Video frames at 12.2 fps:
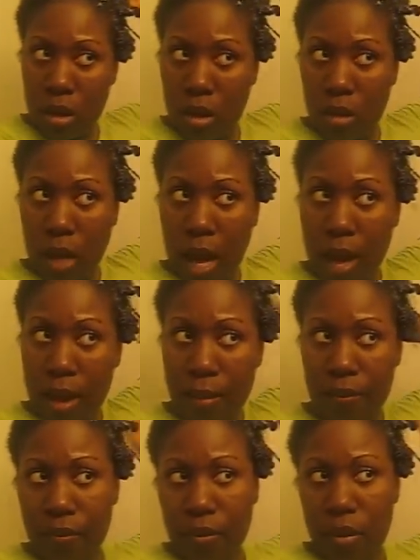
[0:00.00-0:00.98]

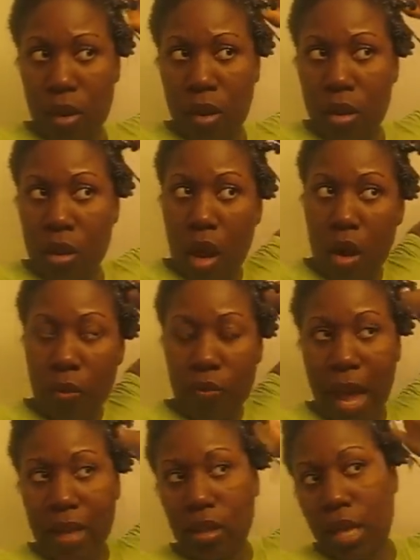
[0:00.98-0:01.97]
Okay? So,
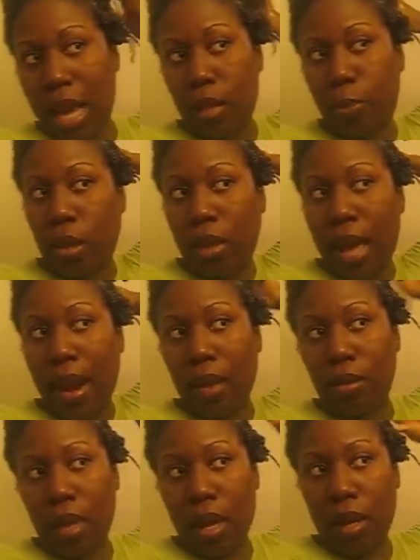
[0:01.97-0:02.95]
I just had to put that
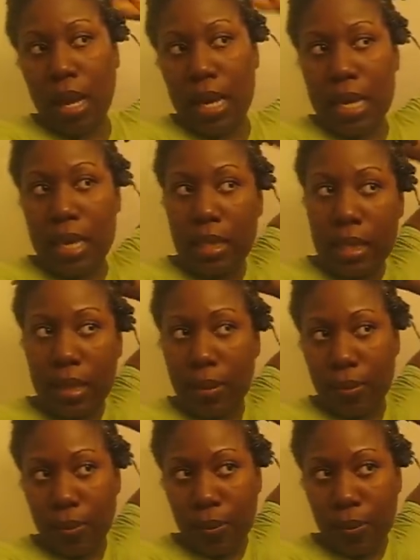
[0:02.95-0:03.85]
out there, ladies.